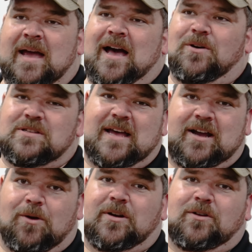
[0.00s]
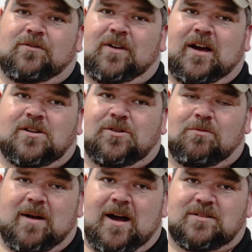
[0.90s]
How is that going to affect your
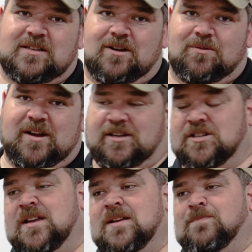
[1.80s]
rounds downrange?